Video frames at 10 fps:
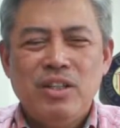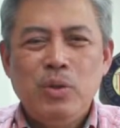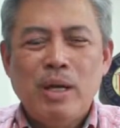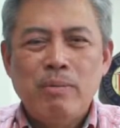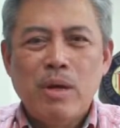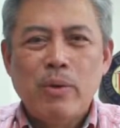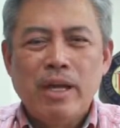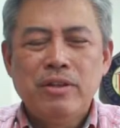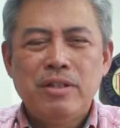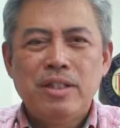You have now
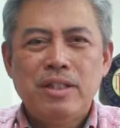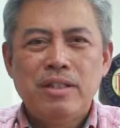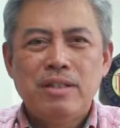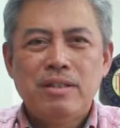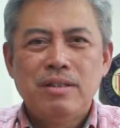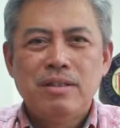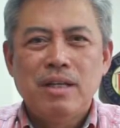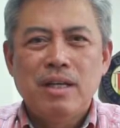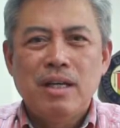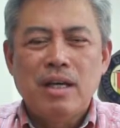entered
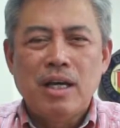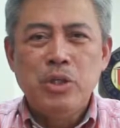a